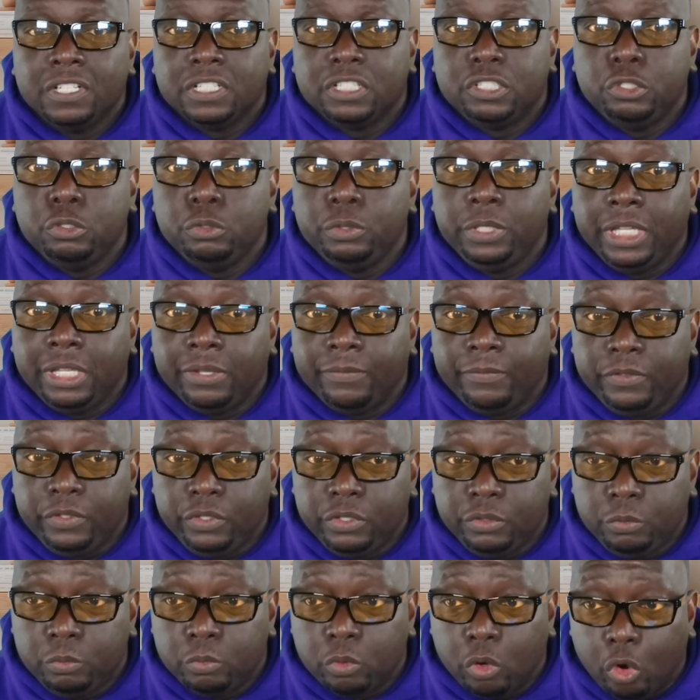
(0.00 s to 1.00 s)
to give
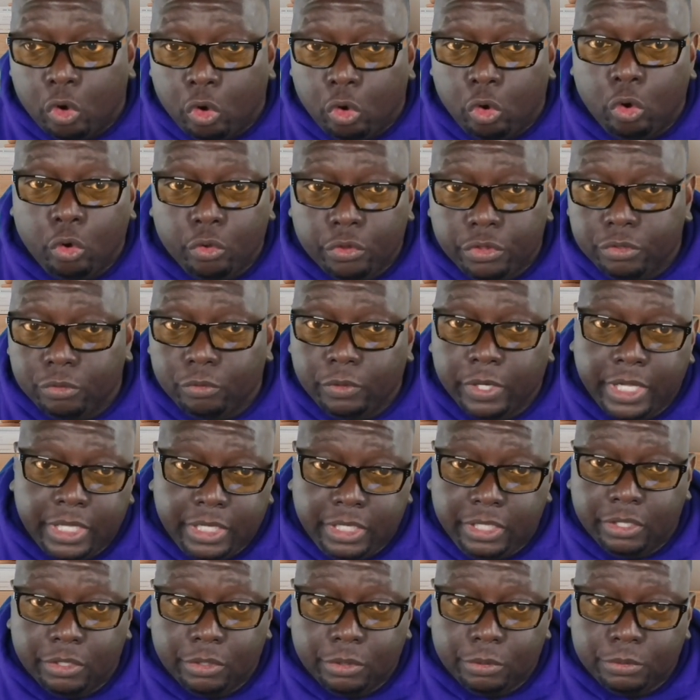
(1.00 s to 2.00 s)
you all the
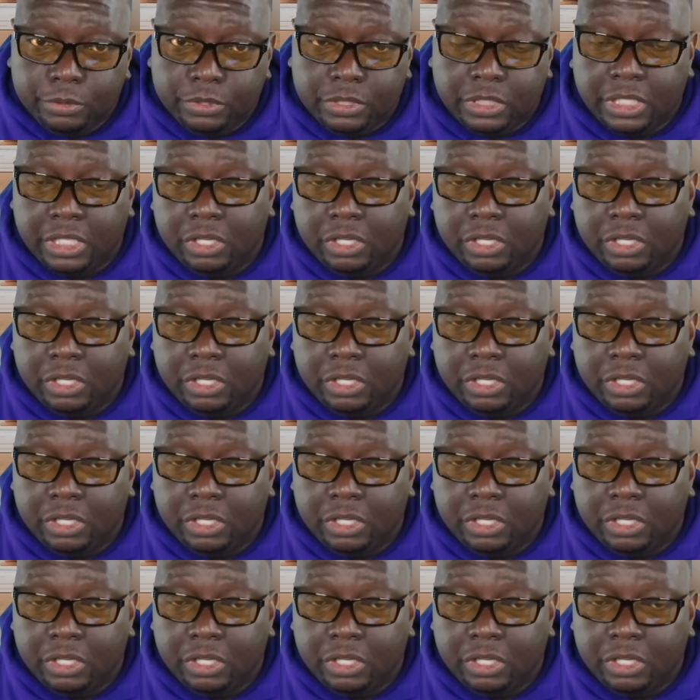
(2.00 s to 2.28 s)
radios